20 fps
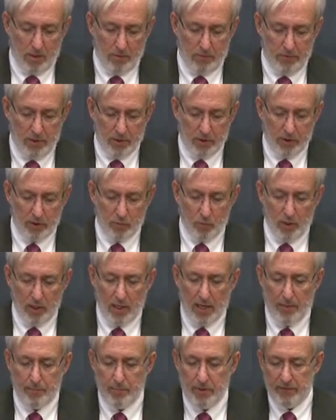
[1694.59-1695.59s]
This is where
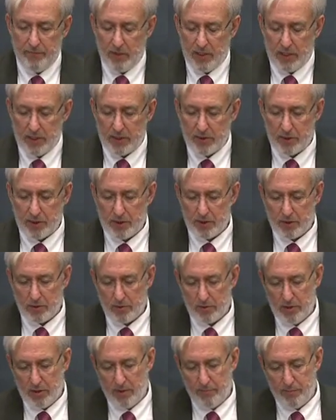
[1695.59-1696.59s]
ambivalence,
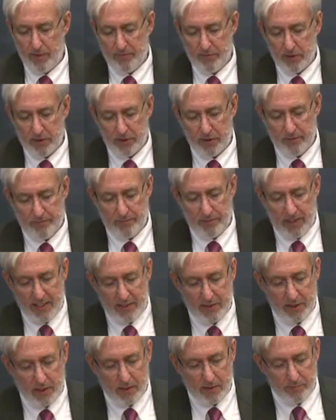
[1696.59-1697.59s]
the ambivalence of
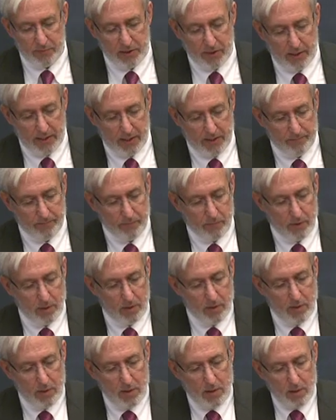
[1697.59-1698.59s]
faith, comes in.
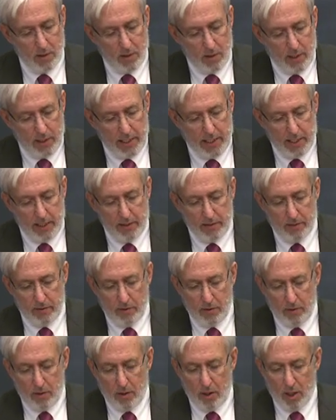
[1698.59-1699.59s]
In
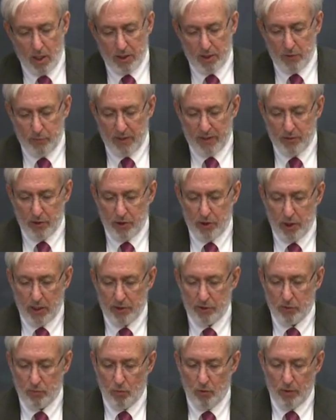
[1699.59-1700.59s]
arguing the
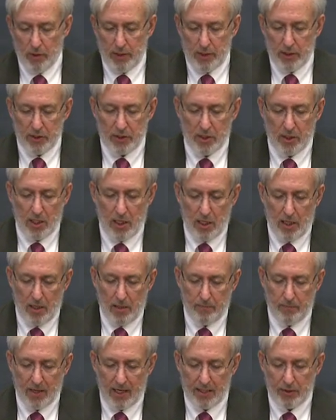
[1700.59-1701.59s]
just war in
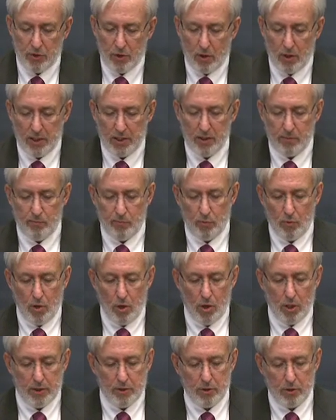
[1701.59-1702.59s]
Islam, I talk in
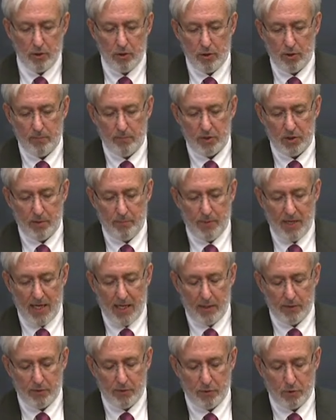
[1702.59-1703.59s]
broad terms
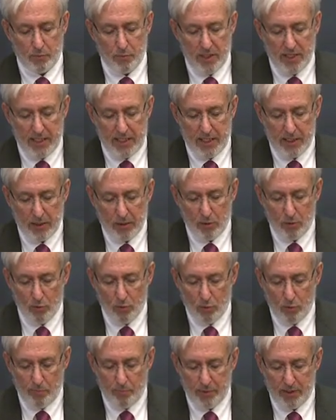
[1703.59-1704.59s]
about three
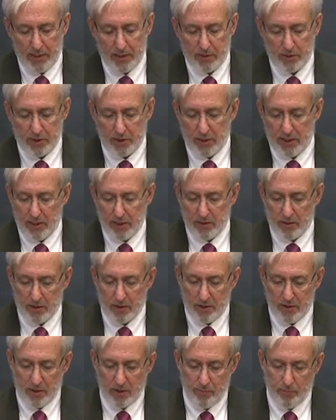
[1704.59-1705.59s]
groupings in
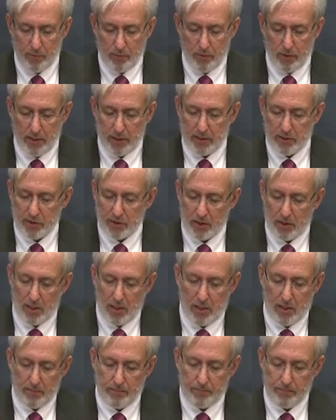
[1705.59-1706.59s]
contemporary
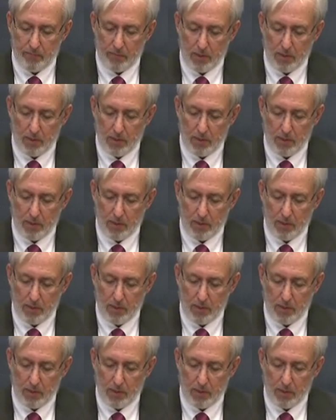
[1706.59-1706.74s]
Islam.